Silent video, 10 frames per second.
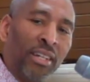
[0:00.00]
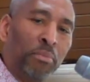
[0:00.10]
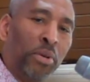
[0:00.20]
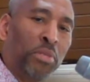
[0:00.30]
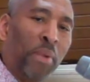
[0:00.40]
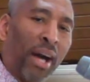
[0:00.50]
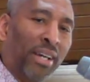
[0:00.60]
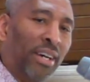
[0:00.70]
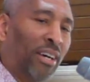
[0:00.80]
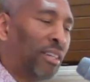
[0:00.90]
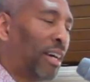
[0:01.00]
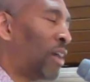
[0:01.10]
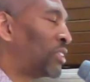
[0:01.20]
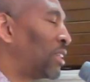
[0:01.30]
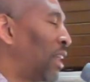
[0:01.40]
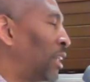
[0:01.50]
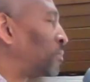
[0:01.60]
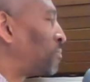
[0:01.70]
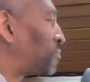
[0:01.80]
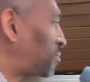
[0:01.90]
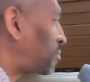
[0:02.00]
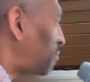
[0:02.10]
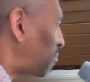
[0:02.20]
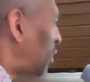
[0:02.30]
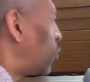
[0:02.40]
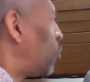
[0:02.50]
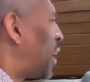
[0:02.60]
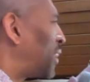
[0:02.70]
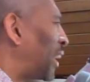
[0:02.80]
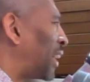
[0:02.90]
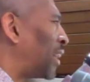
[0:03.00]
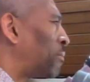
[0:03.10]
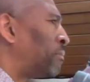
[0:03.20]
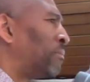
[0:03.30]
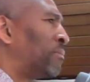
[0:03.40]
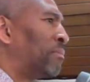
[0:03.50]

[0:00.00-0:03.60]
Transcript: Getting pushback in the, in the house tonight. Who had their hand up?